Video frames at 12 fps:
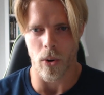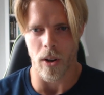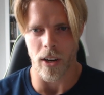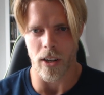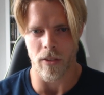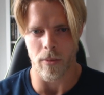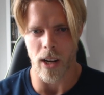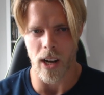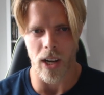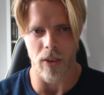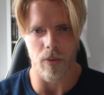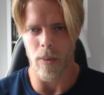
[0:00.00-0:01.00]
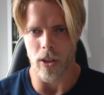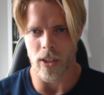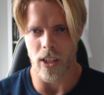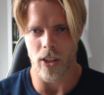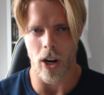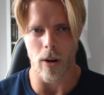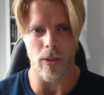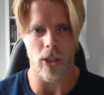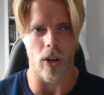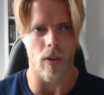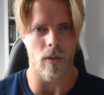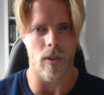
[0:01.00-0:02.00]
quality of my life. But in
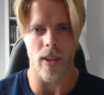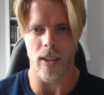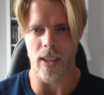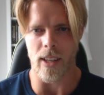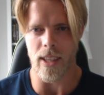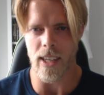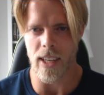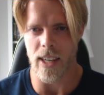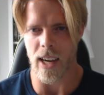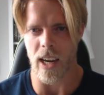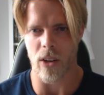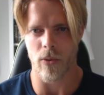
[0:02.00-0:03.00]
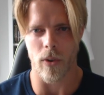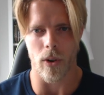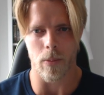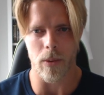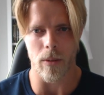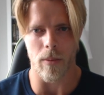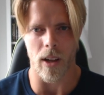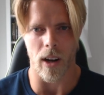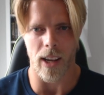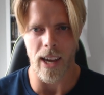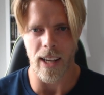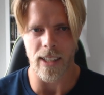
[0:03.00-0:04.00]
terms of needing it for
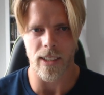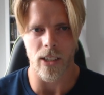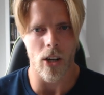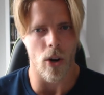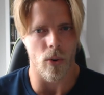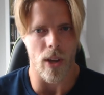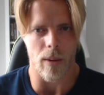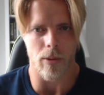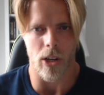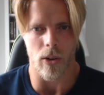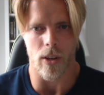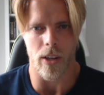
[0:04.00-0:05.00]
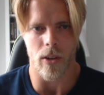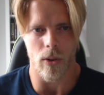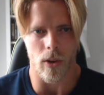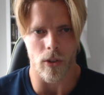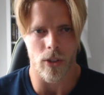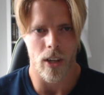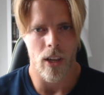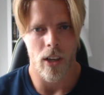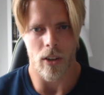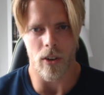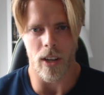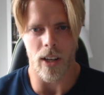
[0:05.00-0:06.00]
optimal gains, no, you absolutely do not.
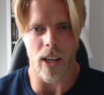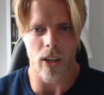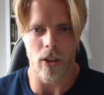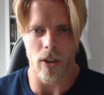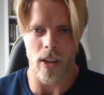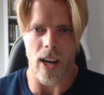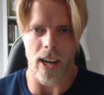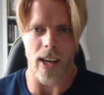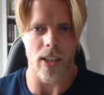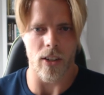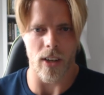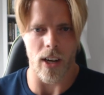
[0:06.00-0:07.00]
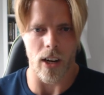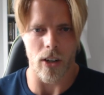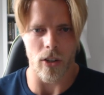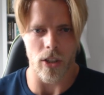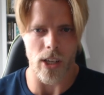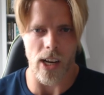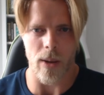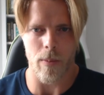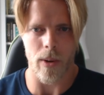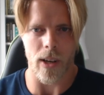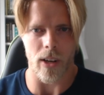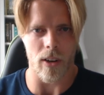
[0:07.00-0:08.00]
You need a good diet, you need a good
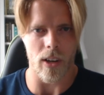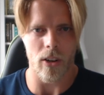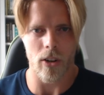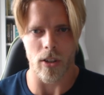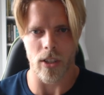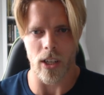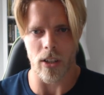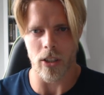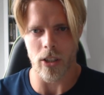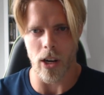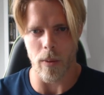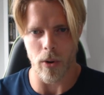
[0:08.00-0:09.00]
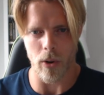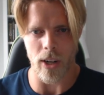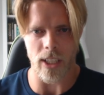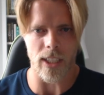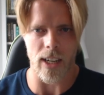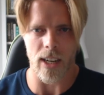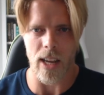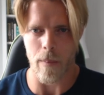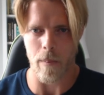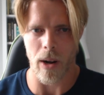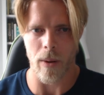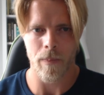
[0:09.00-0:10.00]
sleep, and you need to continuously progress in the
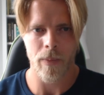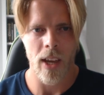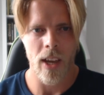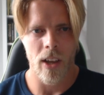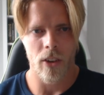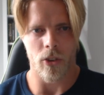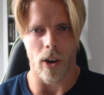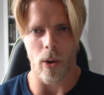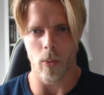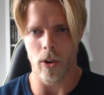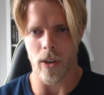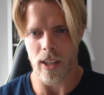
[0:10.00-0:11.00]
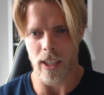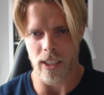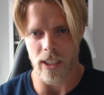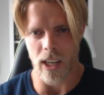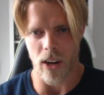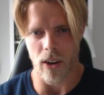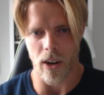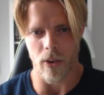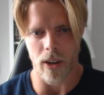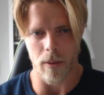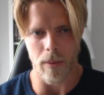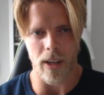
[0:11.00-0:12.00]
temple. So I wouldn't necessarily
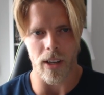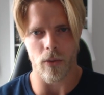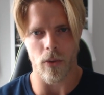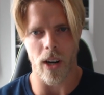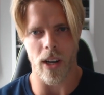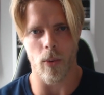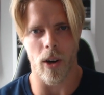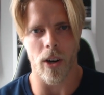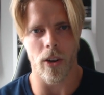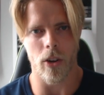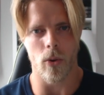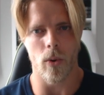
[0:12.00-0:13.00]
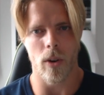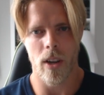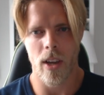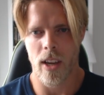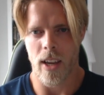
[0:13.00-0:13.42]
recommend it for anyone who